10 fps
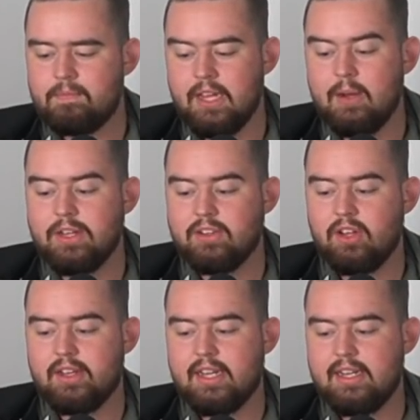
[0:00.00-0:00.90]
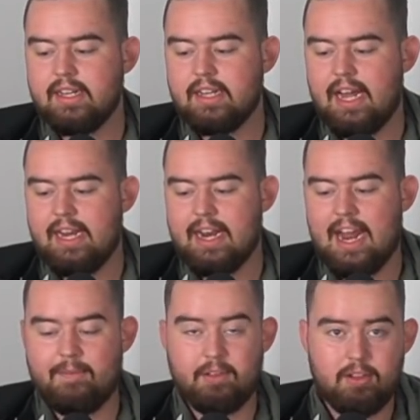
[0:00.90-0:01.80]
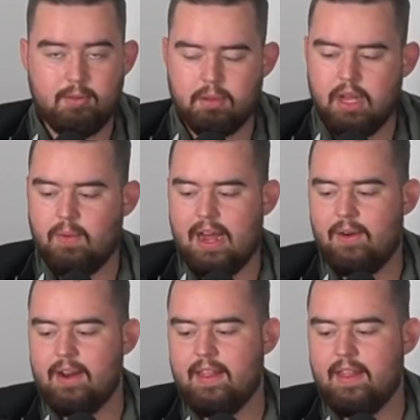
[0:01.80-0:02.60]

It was looking like an absolute blowout,